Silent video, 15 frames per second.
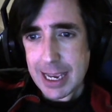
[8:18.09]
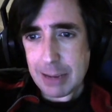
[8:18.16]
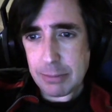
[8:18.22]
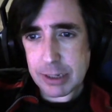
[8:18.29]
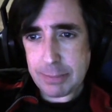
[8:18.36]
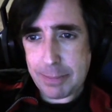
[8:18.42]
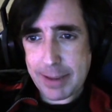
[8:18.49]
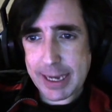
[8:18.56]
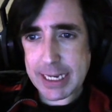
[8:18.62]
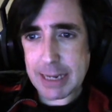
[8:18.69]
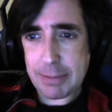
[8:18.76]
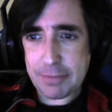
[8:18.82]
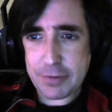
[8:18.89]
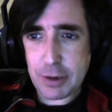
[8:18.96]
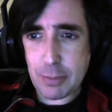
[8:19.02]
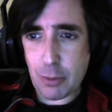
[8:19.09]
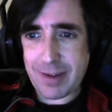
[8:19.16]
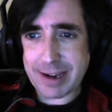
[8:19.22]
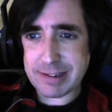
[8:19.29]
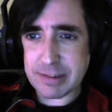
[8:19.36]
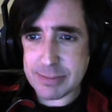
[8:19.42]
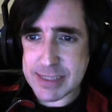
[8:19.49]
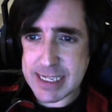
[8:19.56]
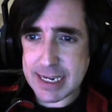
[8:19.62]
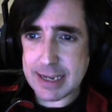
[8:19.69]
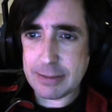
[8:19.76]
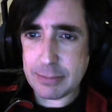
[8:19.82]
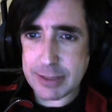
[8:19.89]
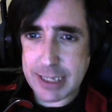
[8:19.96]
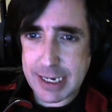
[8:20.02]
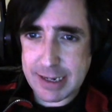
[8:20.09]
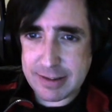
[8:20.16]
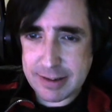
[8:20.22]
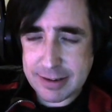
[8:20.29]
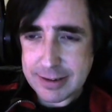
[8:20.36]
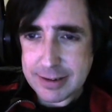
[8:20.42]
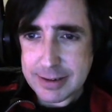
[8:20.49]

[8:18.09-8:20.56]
And we're going to be picking up a few more items here that we need,